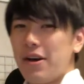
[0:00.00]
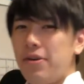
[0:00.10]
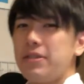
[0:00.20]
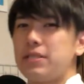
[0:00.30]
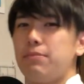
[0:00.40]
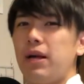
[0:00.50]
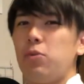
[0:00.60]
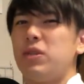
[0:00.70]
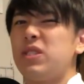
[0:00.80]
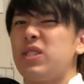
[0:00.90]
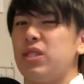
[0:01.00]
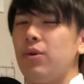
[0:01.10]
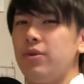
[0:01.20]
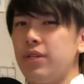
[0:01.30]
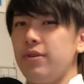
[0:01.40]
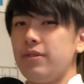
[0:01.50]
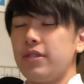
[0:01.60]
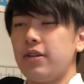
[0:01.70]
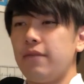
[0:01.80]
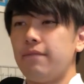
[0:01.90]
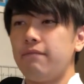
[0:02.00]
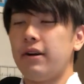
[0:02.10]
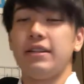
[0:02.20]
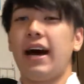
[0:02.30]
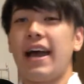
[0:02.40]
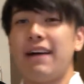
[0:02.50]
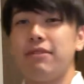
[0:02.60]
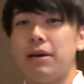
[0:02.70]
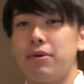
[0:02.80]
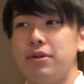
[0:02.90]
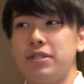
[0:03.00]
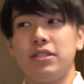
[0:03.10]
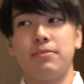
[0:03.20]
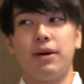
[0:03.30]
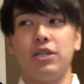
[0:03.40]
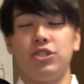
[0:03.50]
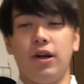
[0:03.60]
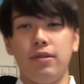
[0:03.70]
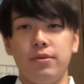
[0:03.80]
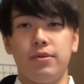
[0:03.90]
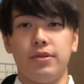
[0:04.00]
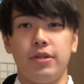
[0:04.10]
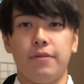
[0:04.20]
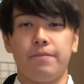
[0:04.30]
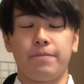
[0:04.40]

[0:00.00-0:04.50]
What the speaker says: Her smile was so cute, and I have loved her since my childhood.